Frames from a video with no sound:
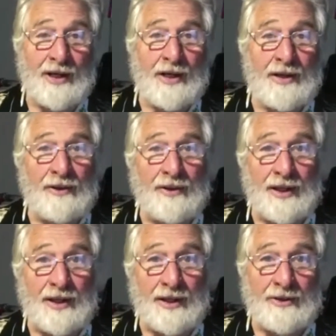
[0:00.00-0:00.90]
the
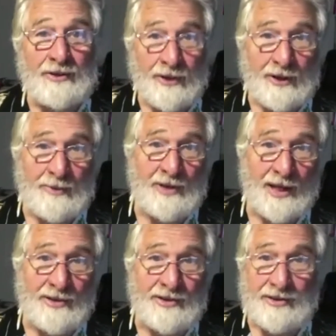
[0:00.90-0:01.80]

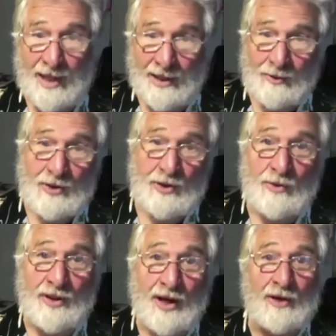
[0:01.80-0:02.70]
circumstances, as we do with
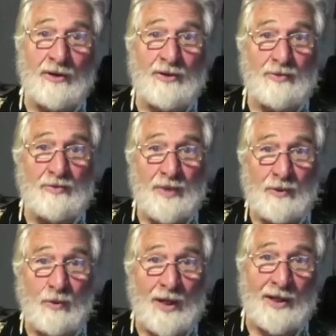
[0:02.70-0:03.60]
our
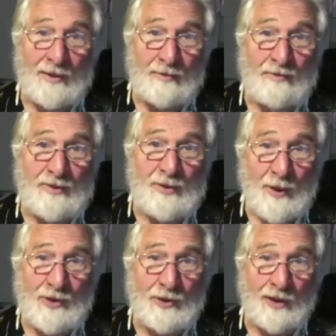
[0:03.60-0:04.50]
midweek
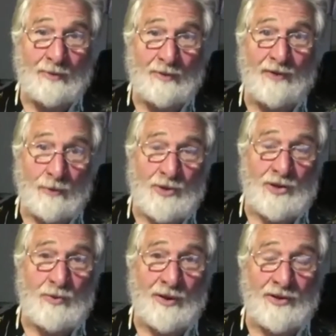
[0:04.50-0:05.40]
spiritual uplift, which is
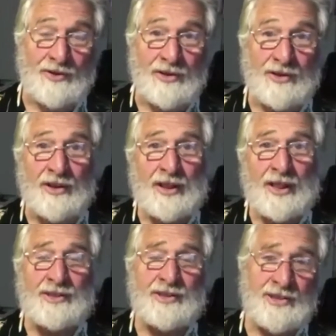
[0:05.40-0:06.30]
what this is.
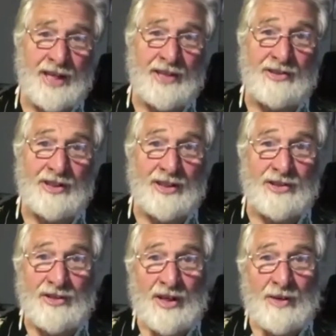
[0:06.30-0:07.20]
Just takes this
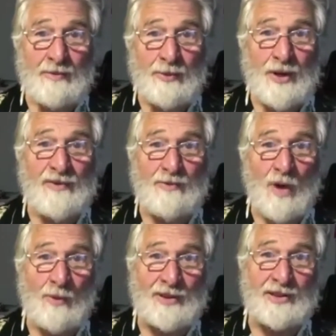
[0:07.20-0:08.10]
brief
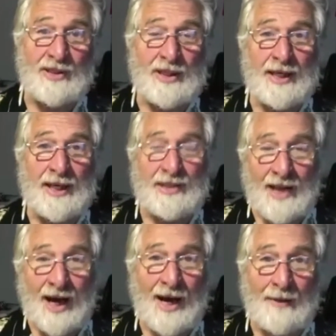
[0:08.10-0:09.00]
moment in
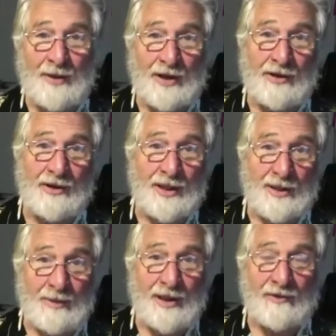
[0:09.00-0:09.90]
time here in the
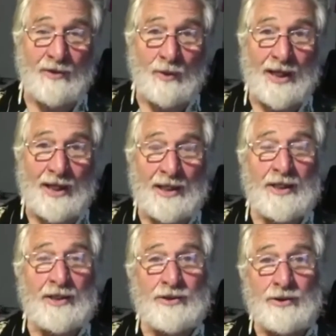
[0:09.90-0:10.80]
middle of the week
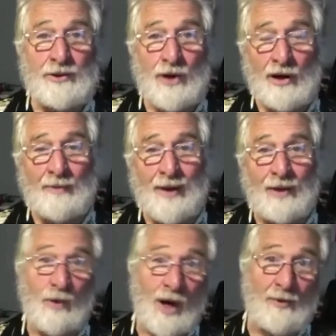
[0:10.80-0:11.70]
to talk about
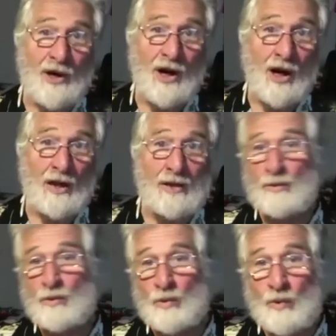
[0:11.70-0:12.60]
where we are,
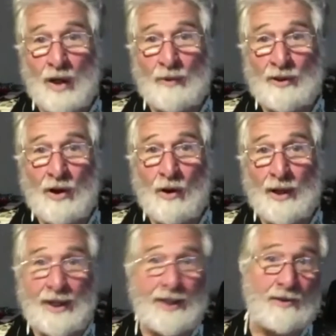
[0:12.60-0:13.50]
where we're going,
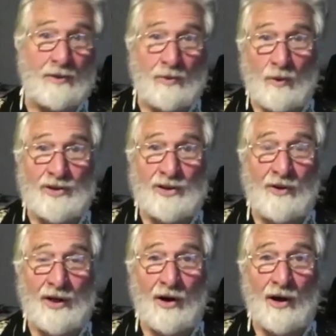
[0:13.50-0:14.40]
and what's going
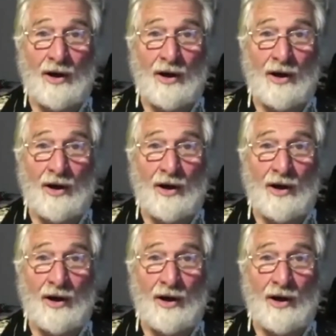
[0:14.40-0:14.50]
on